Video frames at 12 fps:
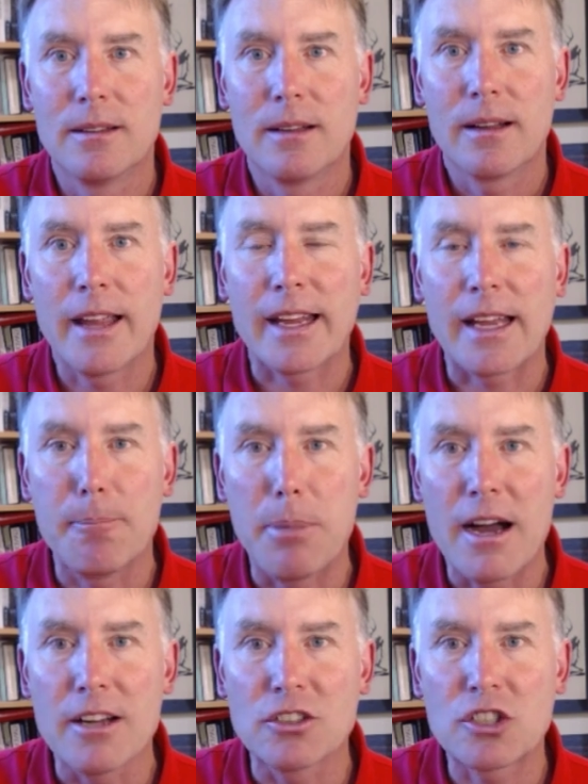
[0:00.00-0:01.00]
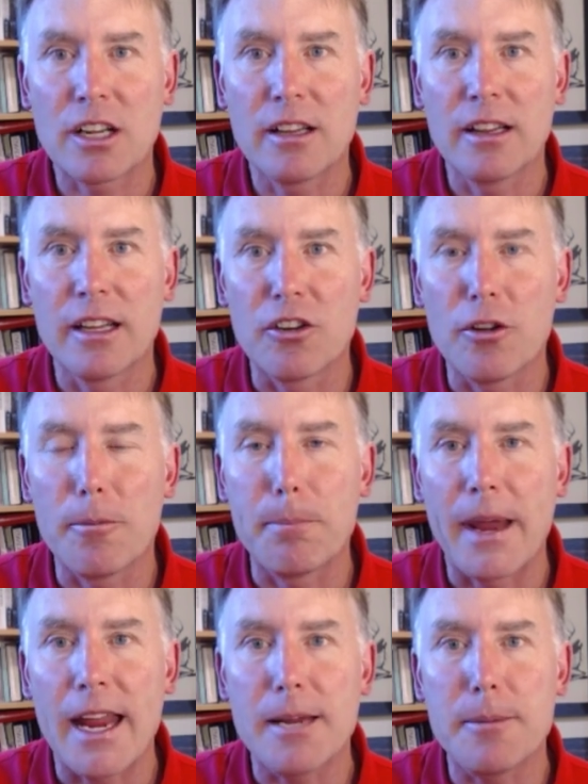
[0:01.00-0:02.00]
Like a bunch of little
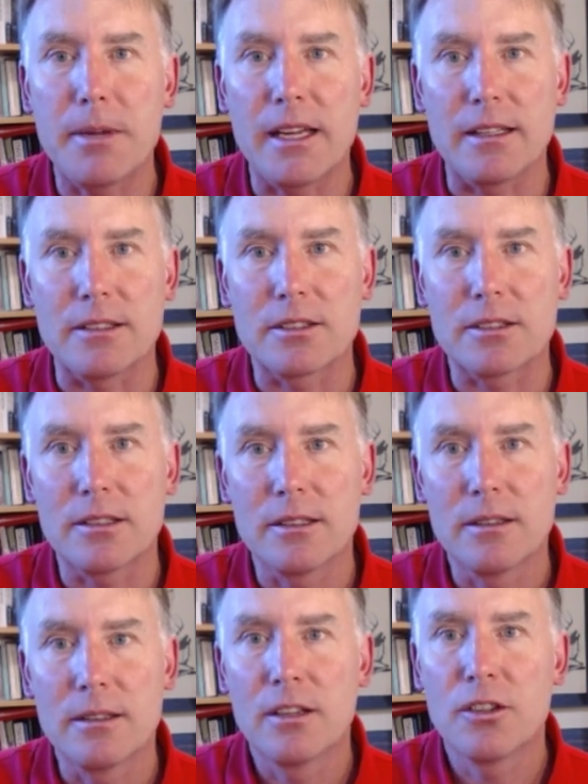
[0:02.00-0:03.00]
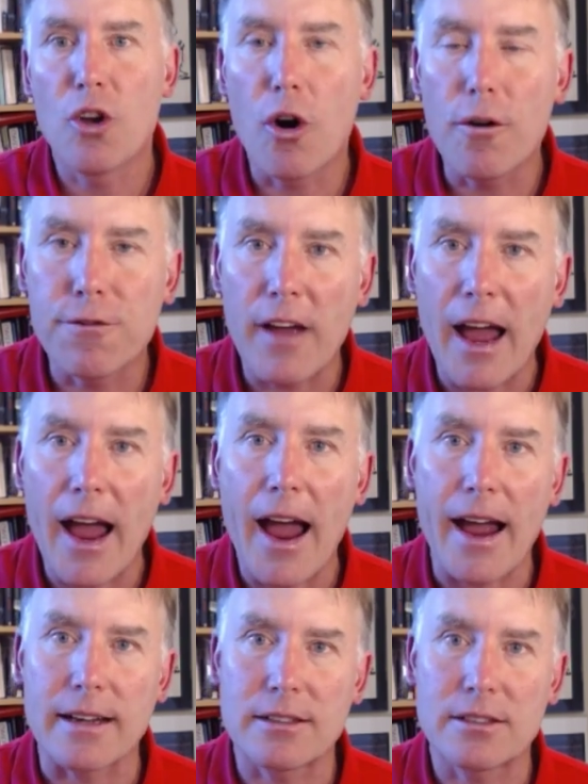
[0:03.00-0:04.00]
babies. No
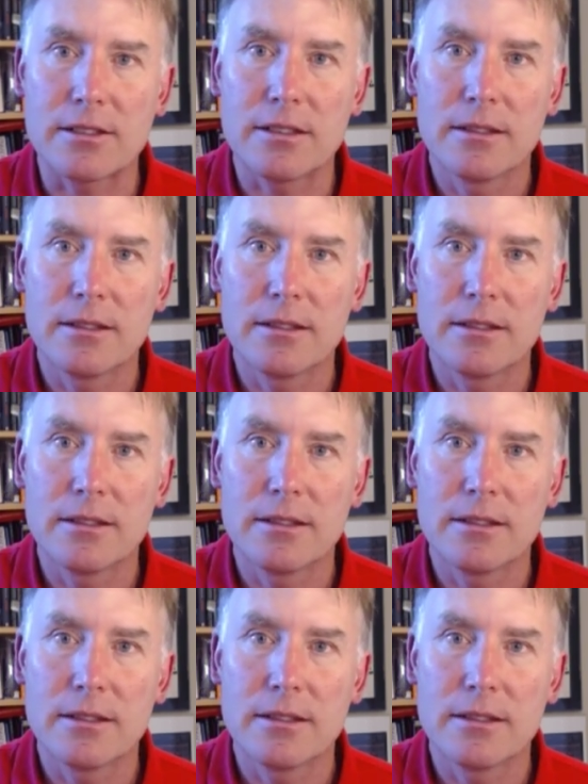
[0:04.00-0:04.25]
facts.